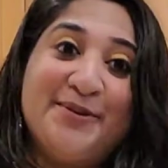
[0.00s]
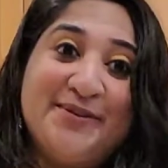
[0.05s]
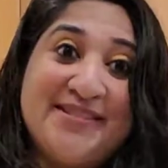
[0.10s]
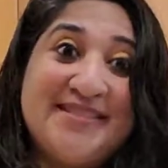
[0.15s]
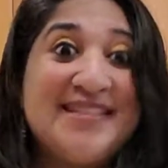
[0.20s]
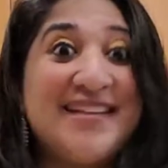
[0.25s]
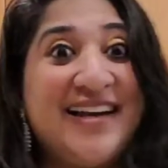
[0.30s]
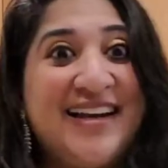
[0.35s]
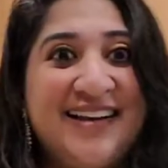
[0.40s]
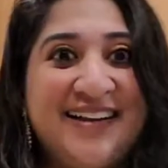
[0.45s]

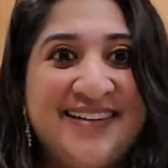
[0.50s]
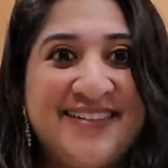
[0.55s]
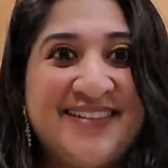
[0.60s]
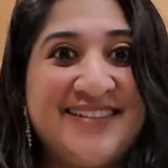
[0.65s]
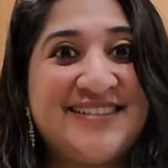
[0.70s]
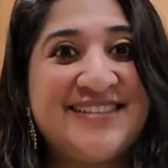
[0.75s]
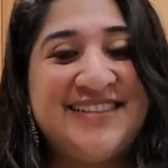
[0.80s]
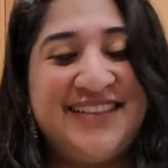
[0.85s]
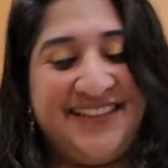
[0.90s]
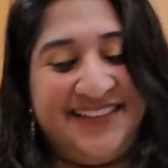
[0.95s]
Tell her the
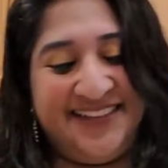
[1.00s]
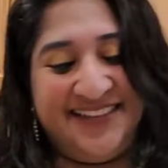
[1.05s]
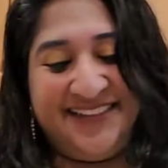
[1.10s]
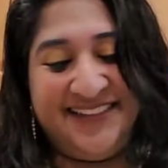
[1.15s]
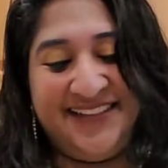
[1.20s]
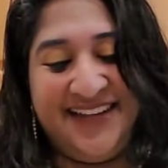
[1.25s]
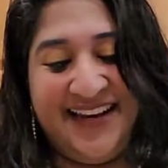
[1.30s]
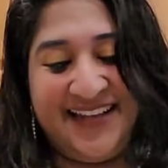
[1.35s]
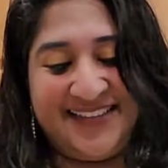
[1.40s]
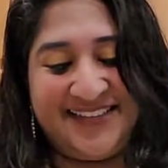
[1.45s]
secret
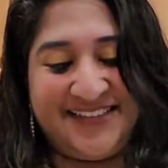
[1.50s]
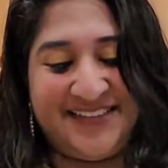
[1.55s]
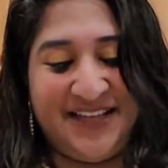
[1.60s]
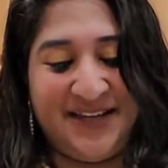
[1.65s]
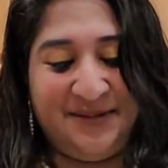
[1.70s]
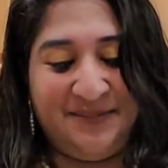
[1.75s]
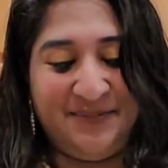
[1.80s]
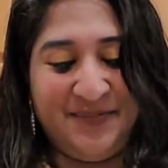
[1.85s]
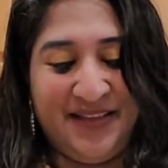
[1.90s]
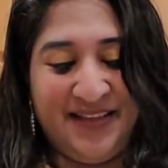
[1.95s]
next
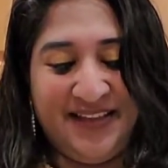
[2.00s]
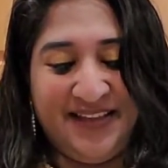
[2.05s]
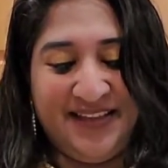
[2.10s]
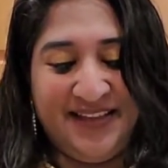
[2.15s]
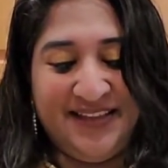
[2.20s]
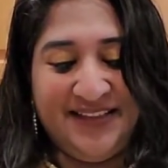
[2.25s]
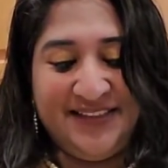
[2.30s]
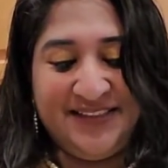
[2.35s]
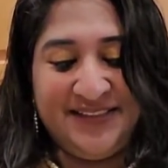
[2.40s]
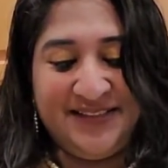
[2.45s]
time.
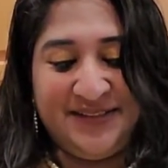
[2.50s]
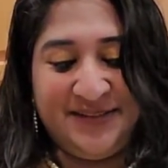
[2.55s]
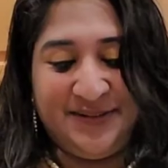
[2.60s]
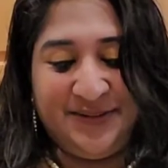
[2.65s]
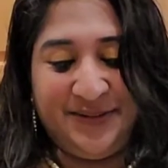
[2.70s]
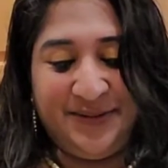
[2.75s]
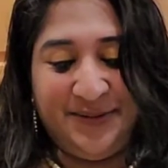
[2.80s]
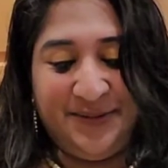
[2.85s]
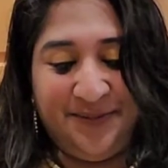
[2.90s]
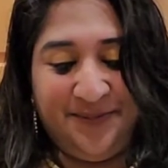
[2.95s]

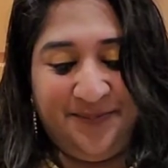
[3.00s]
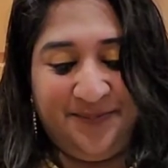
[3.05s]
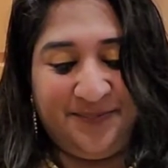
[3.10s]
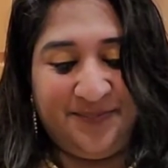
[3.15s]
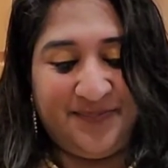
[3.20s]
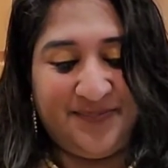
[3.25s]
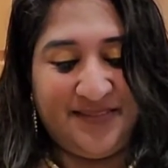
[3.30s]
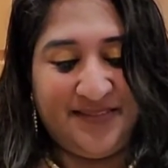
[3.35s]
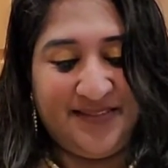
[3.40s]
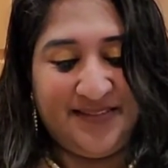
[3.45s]
So
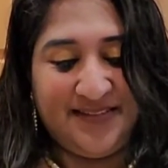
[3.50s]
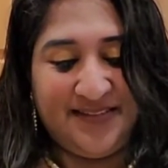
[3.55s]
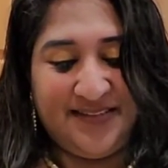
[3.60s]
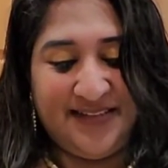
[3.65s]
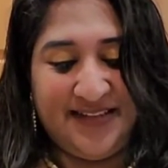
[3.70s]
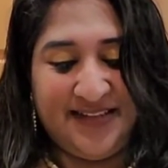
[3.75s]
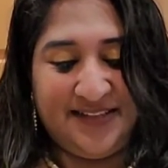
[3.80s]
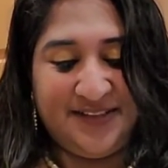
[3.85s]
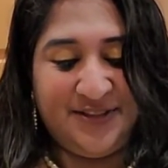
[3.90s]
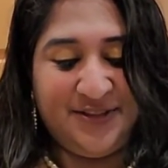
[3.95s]

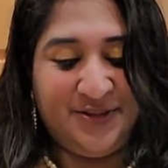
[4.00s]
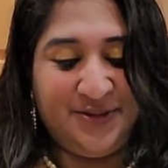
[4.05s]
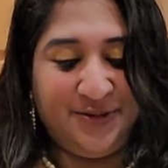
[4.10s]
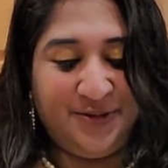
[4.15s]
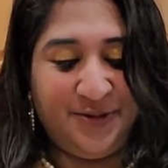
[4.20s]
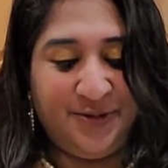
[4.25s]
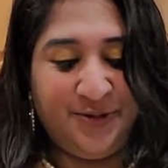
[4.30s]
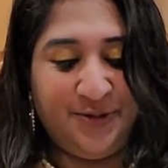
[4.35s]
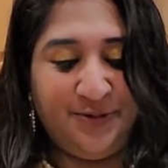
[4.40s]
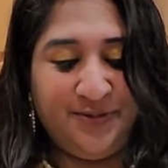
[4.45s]
I'll show
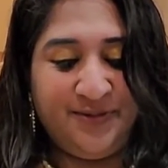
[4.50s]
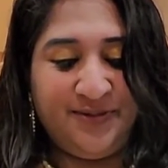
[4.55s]
you.